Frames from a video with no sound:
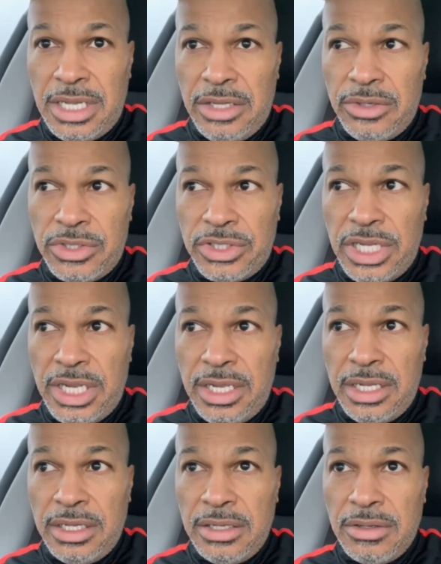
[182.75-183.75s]
that you're
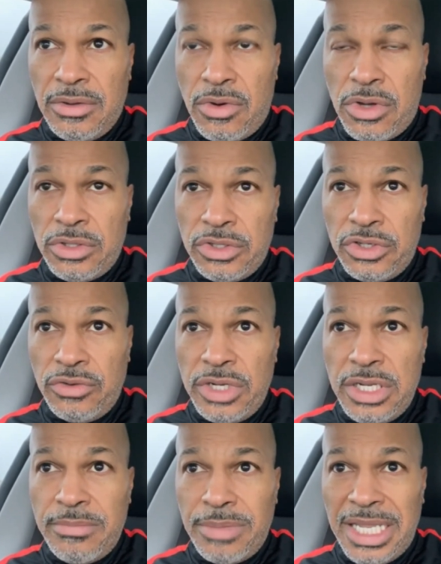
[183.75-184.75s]
seeing on the
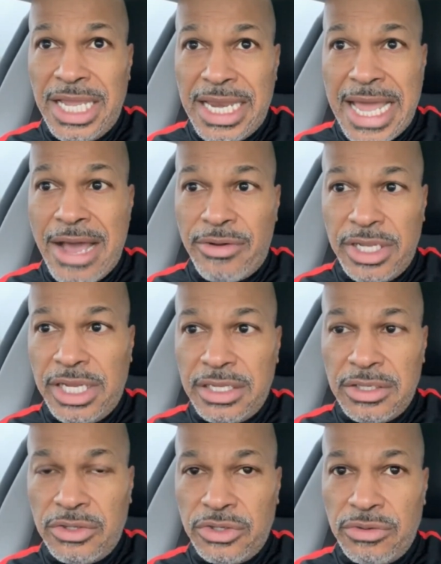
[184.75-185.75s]
street played out in
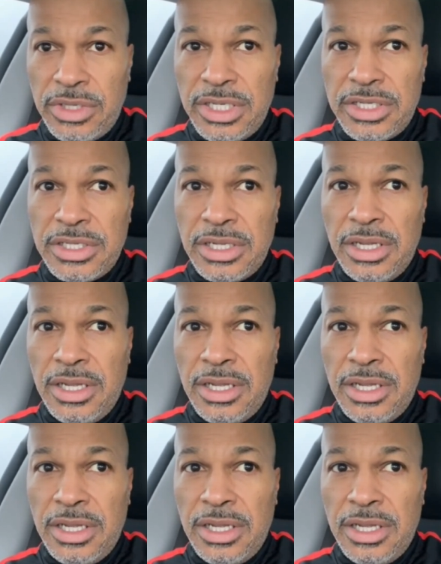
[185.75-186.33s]
the streets.